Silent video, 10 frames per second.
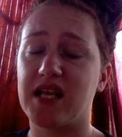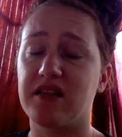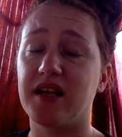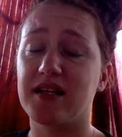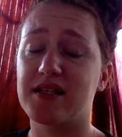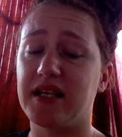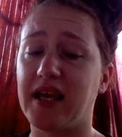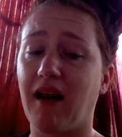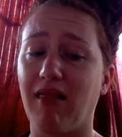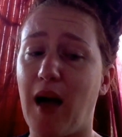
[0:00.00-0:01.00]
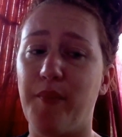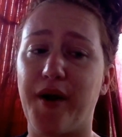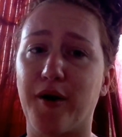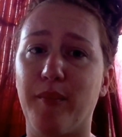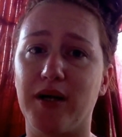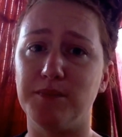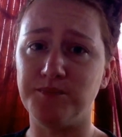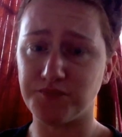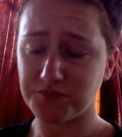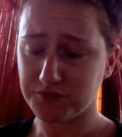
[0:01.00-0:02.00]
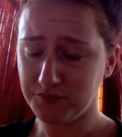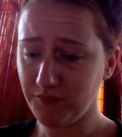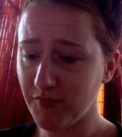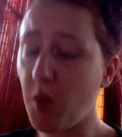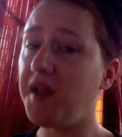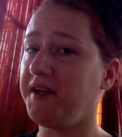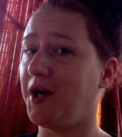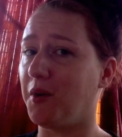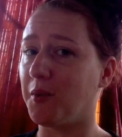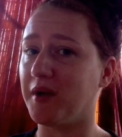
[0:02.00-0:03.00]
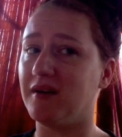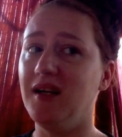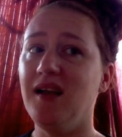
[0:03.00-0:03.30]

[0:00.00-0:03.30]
I think it's going to get a lot better, but well, I know it will.